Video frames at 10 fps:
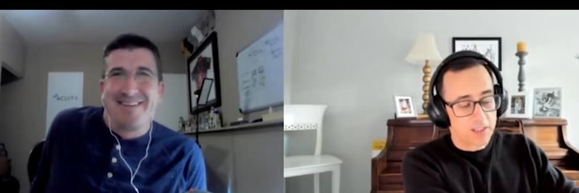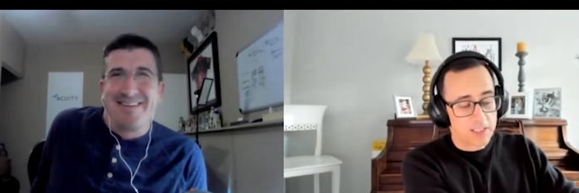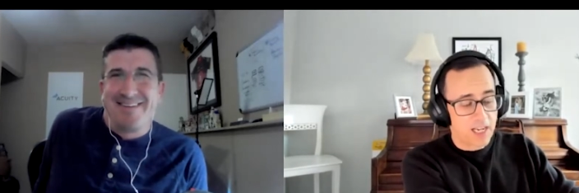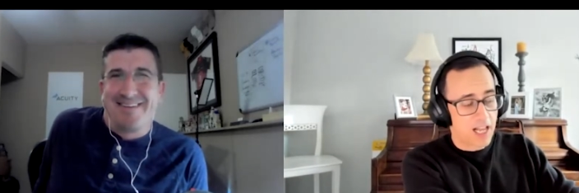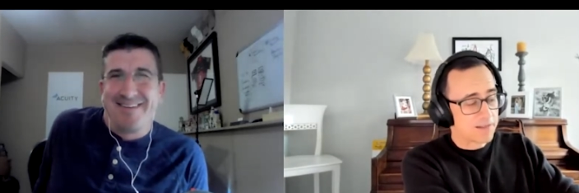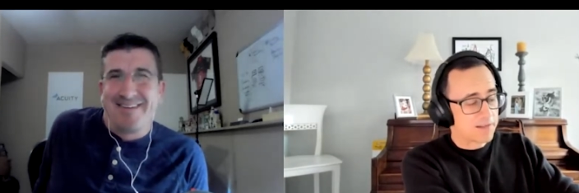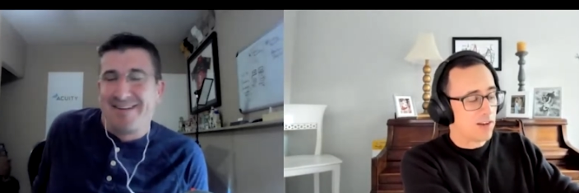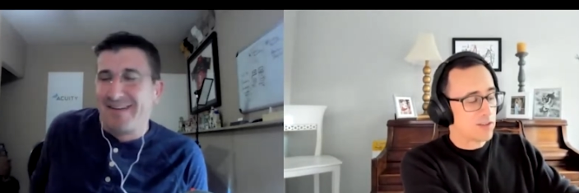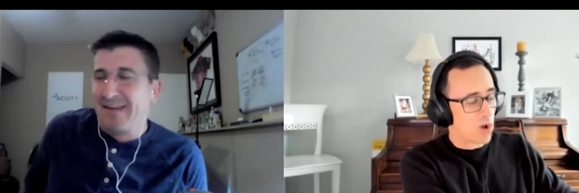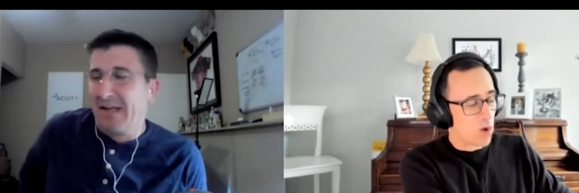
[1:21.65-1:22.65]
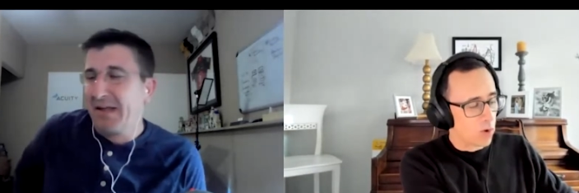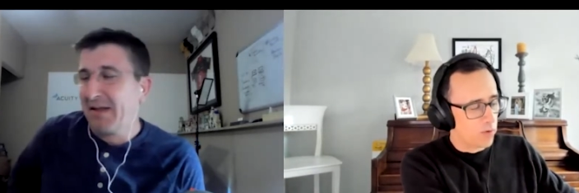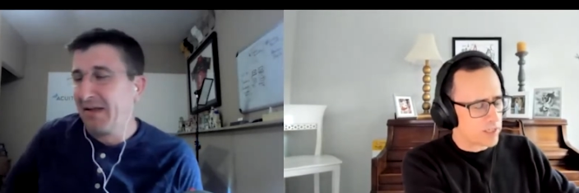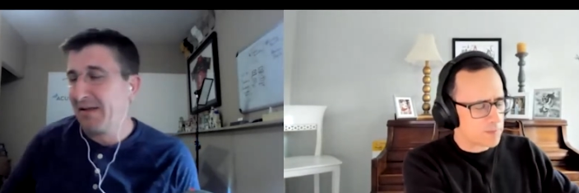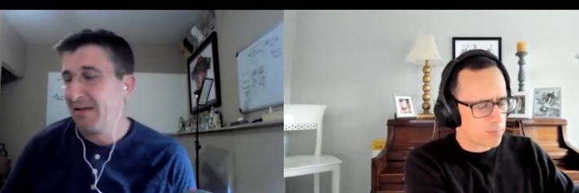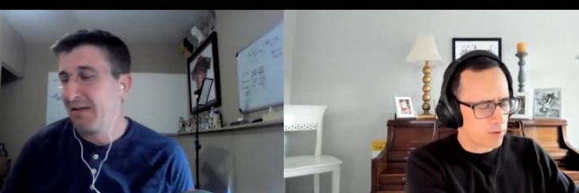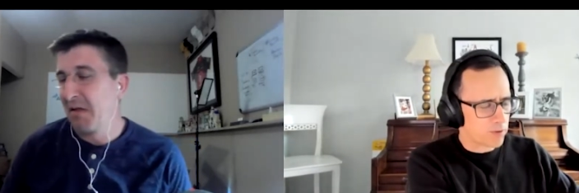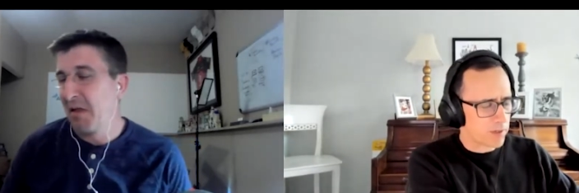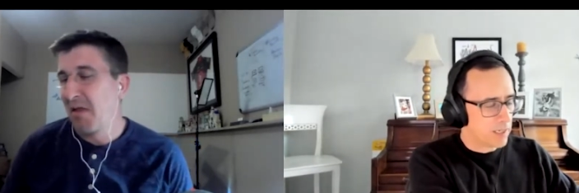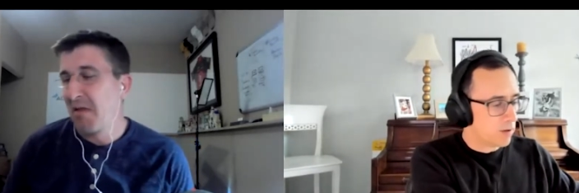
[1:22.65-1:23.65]
Speaker 1: it's Colorado's oldest
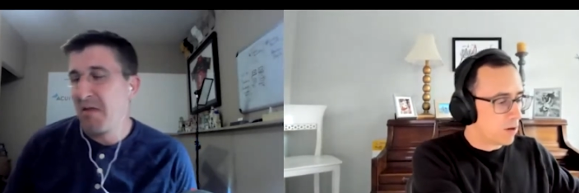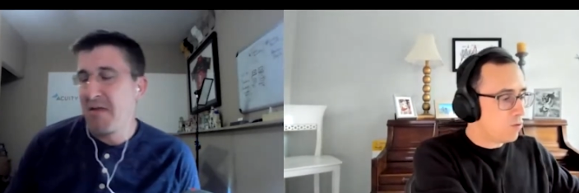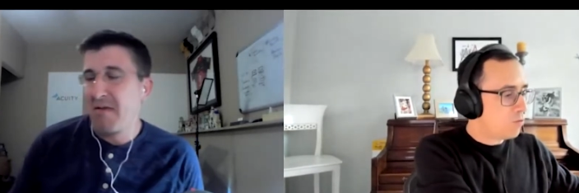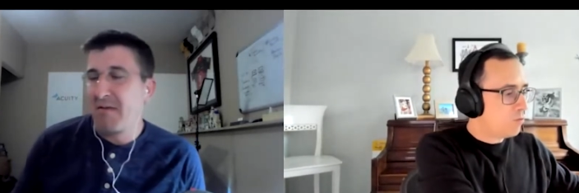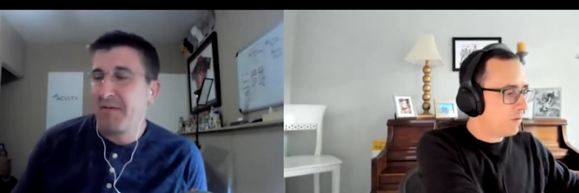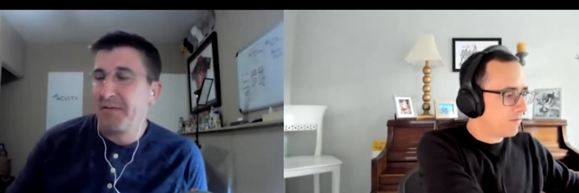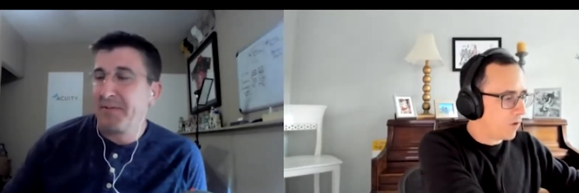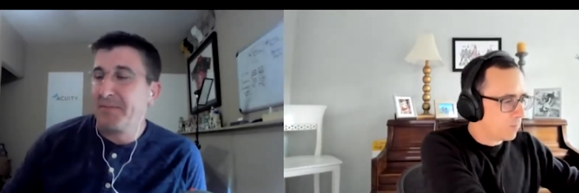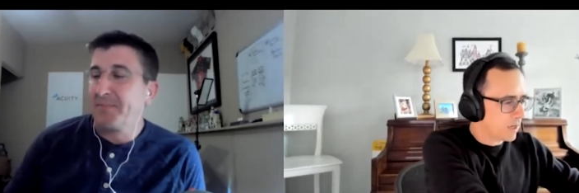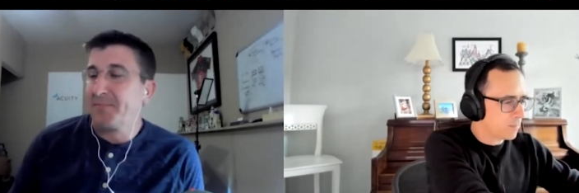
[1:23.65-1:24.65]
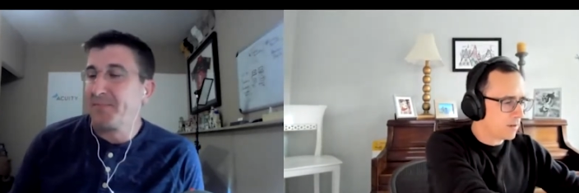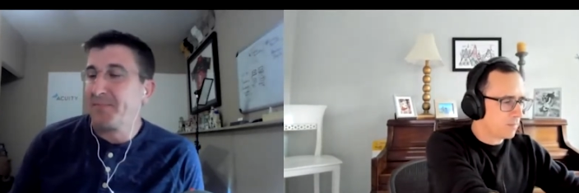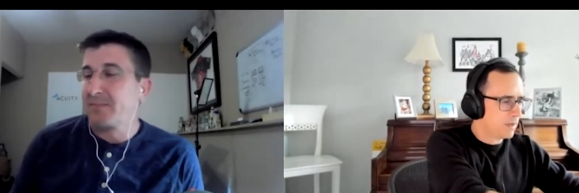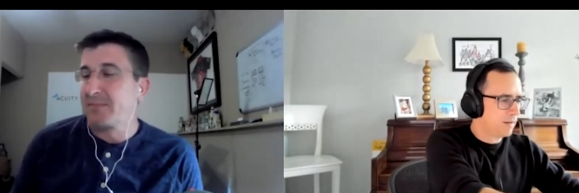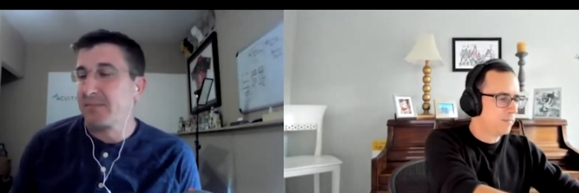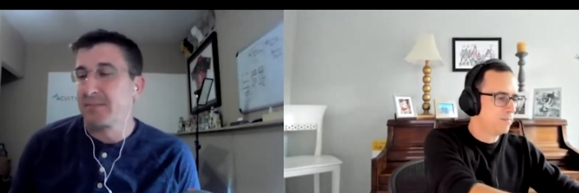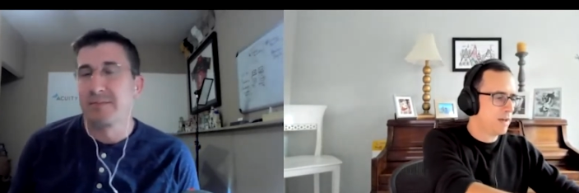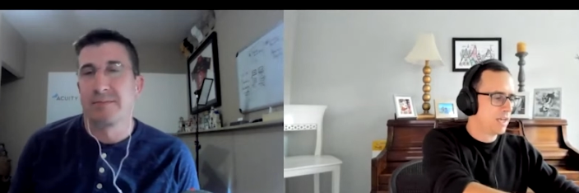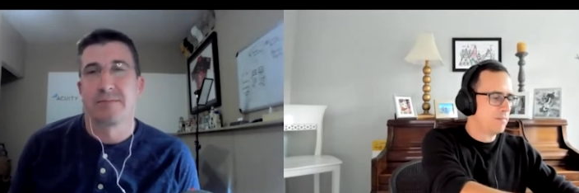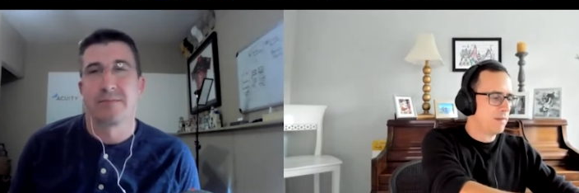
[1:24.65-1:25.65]
brewery. Oh, it foamed up on me,
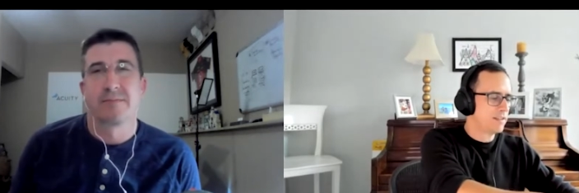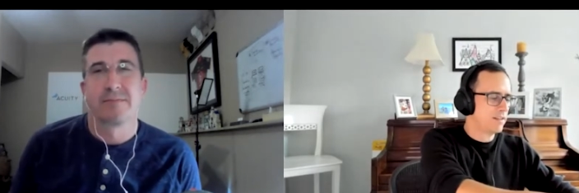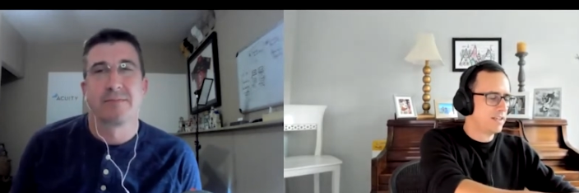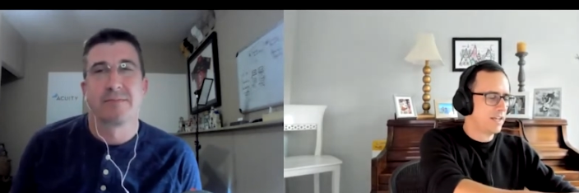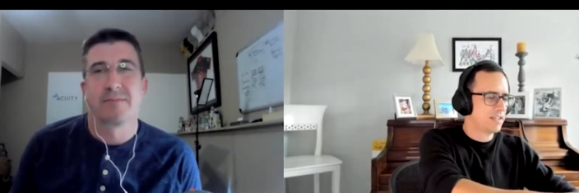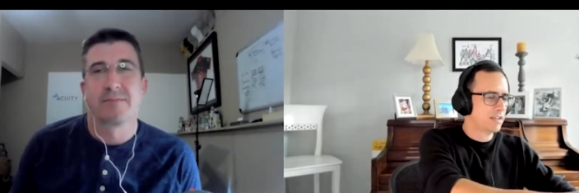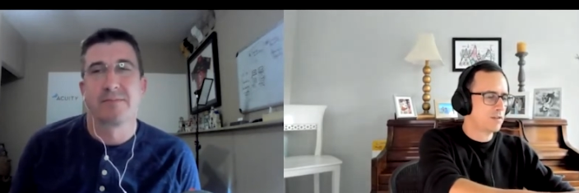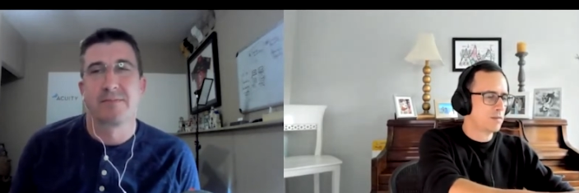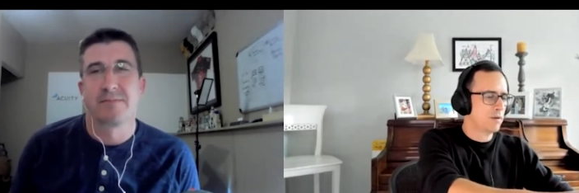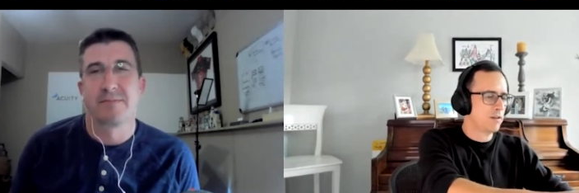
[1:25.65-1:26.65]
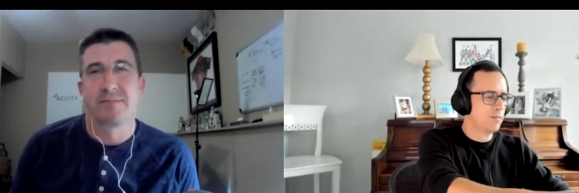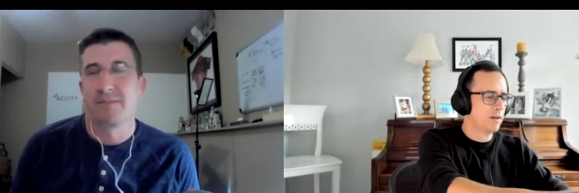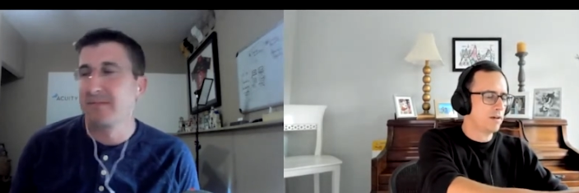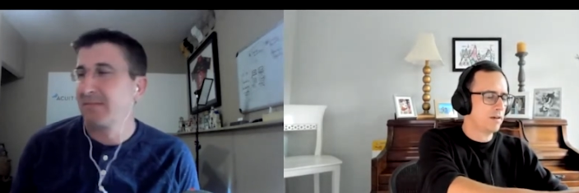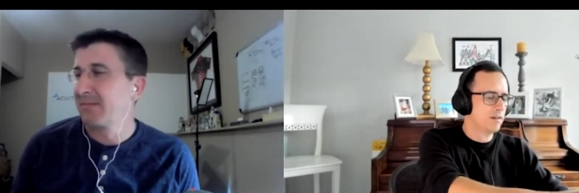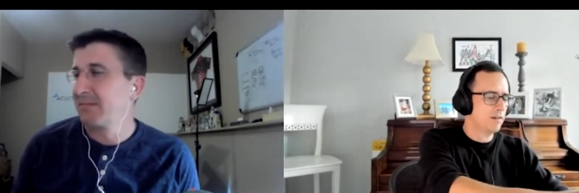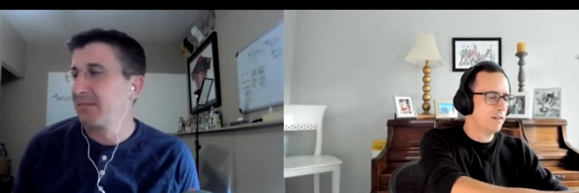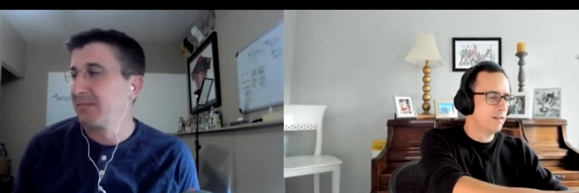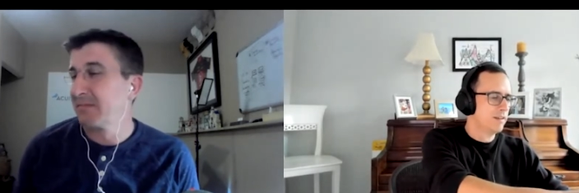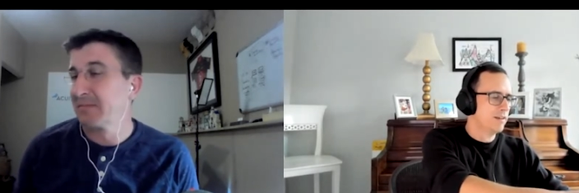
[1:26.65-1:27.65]
making a mess on the desk. I'm spilling beer.
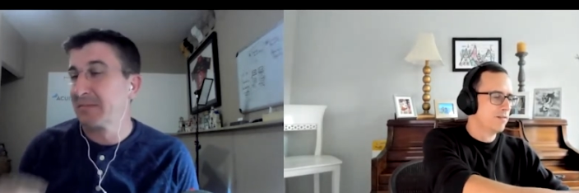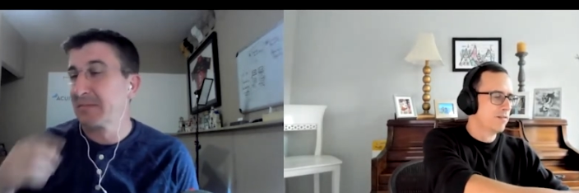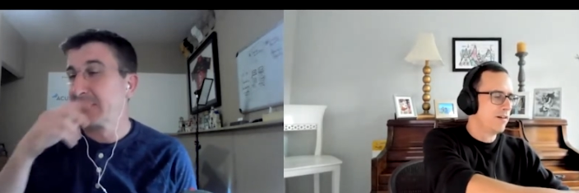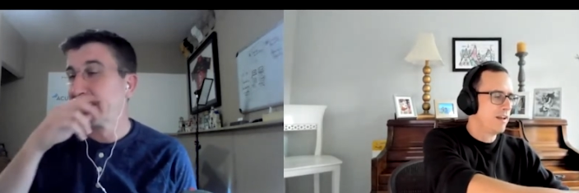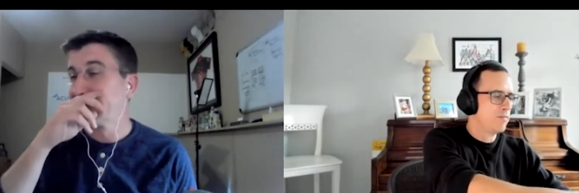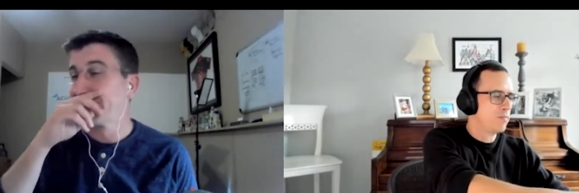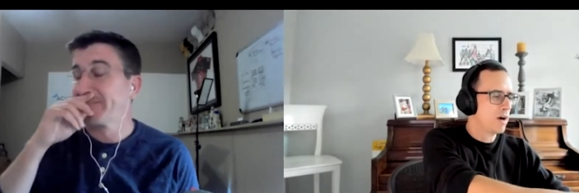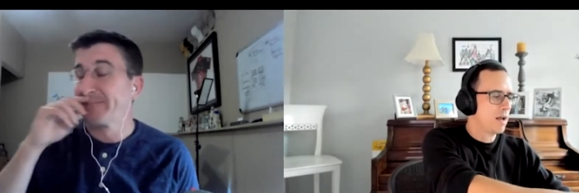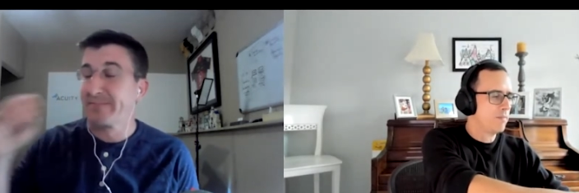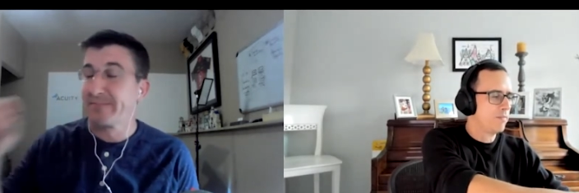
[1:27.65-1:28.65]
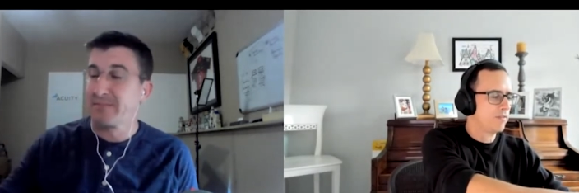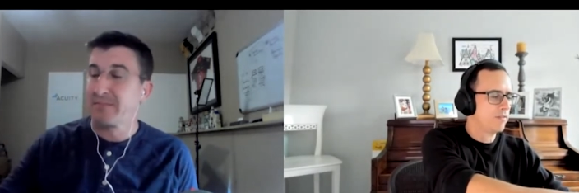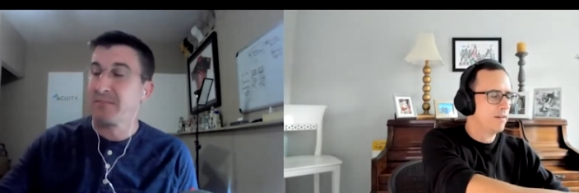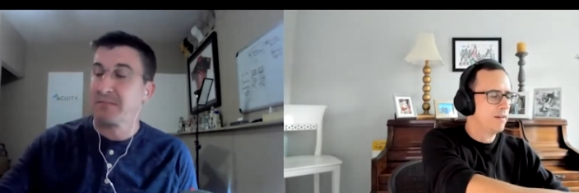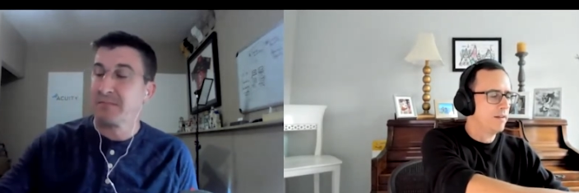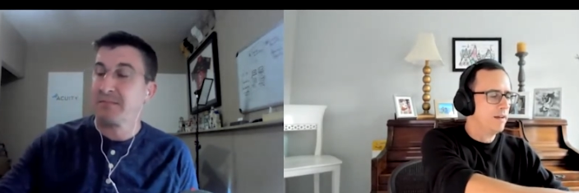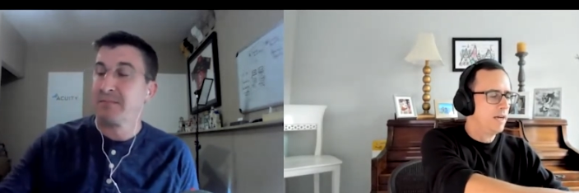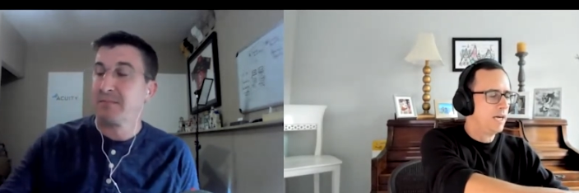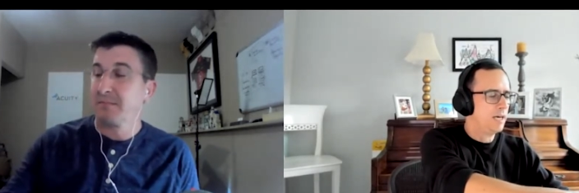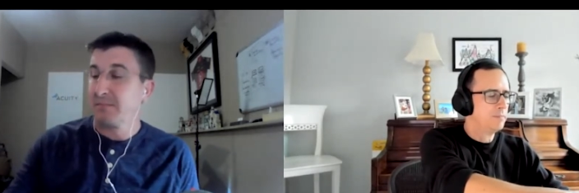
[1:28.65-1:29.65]
We're already having problems.
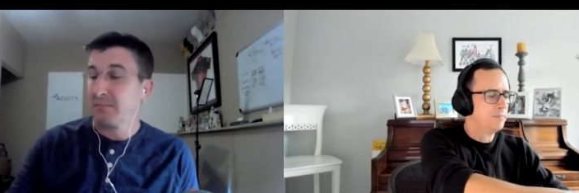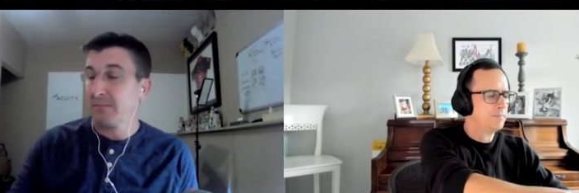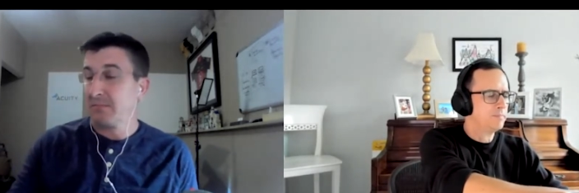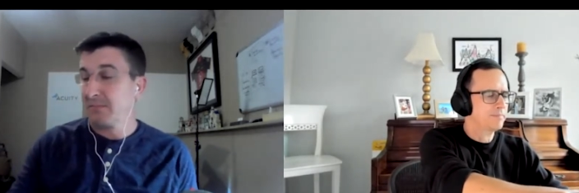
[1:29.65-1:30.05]
Um,